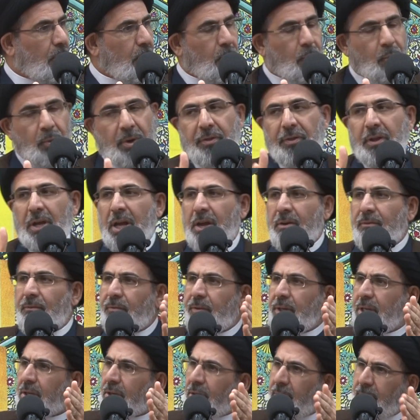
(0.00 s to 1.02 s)
with
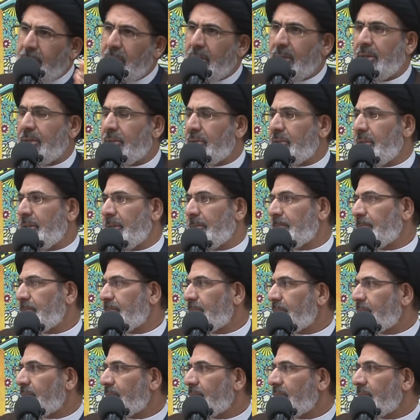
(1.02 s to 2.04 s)
every community,
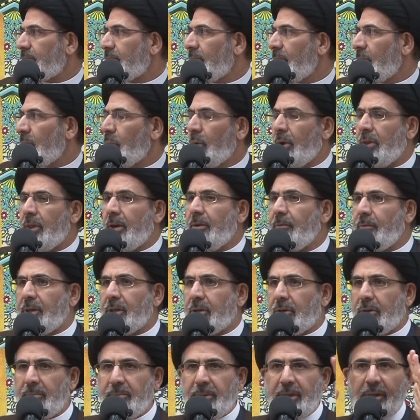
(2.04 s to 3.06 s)
with every
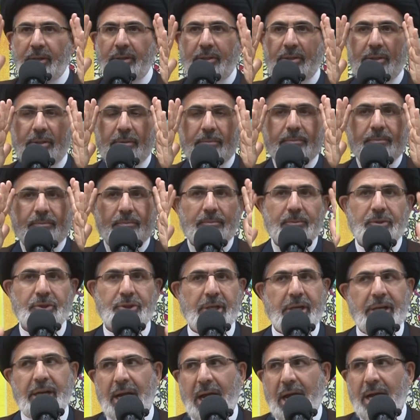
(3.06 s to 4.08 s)
community.
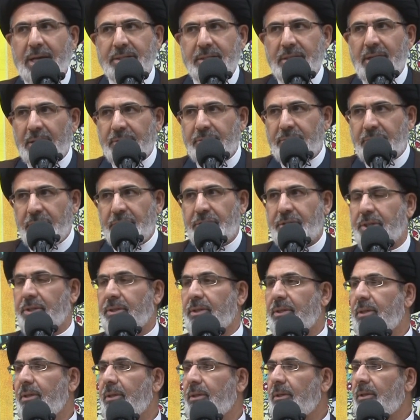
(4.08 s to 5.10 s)
Sharia is not
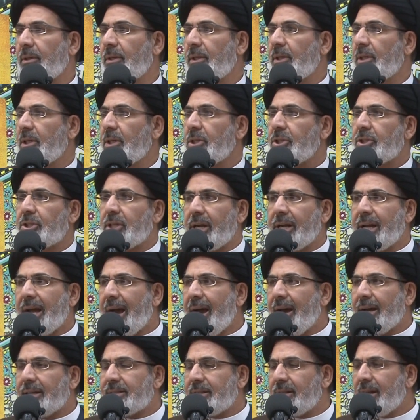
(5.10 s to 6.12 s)
rigid. Sharia
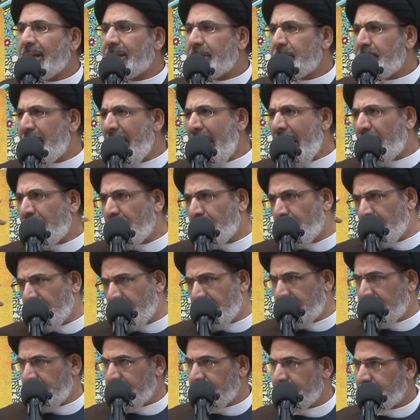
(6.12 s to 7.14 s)
is not
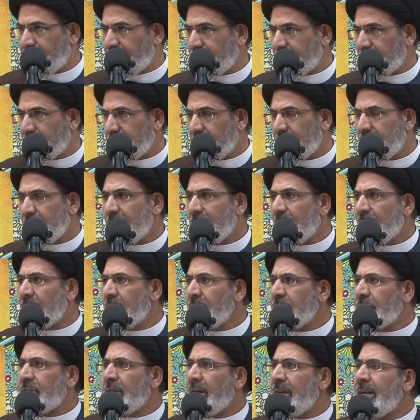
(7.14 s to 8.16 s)
backward.
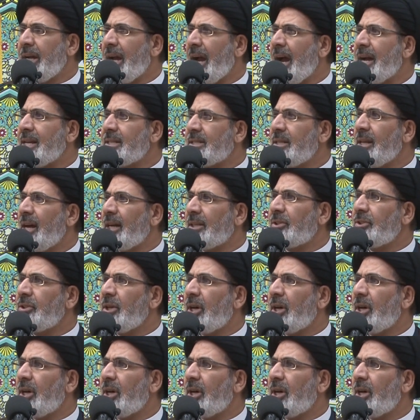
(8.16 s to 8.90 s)
Sharia is not